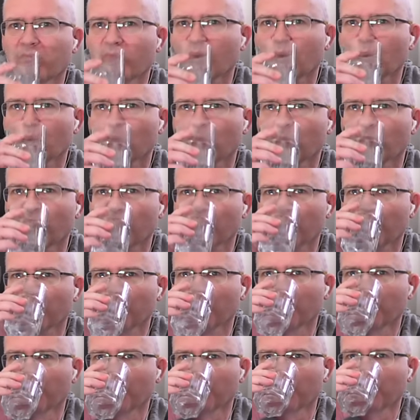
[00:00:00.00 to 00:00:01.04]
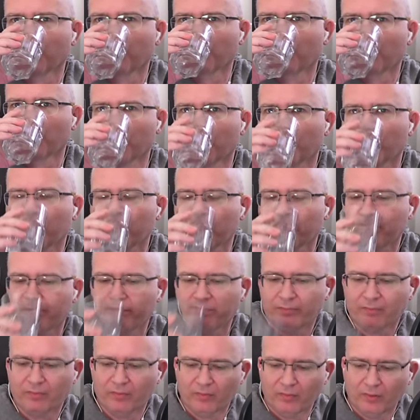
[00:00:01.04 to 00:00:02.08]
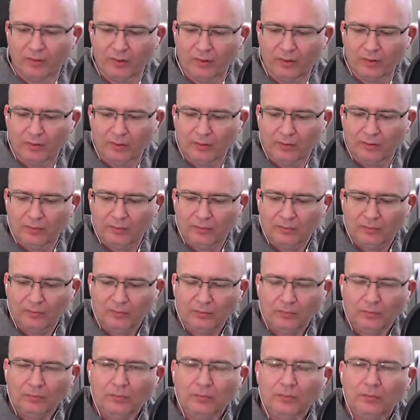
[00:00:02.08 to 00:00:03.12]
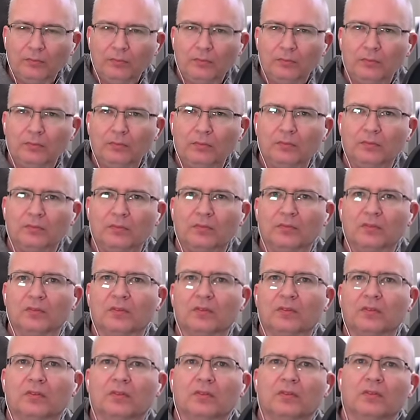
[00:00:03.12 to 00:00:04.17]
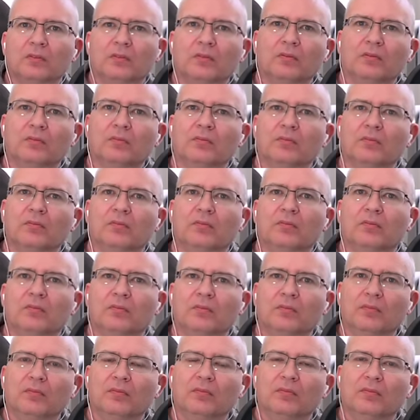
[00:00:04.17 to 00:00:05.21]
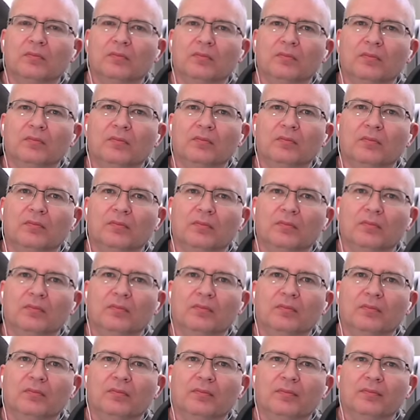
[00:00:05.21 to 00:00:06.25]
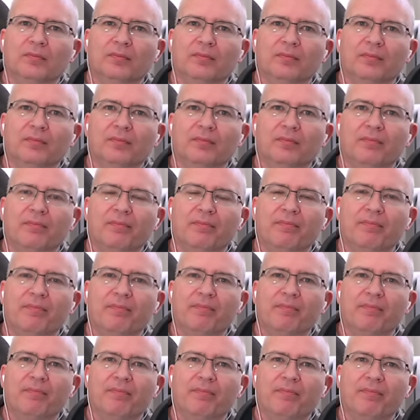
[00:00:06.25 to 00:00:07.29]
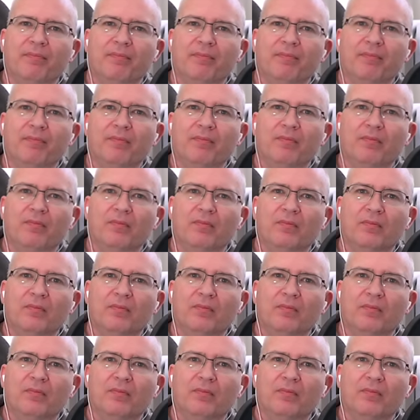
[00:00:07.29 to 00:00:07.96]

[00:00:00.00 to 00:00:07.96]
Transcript: No words are spoken by the person on screen.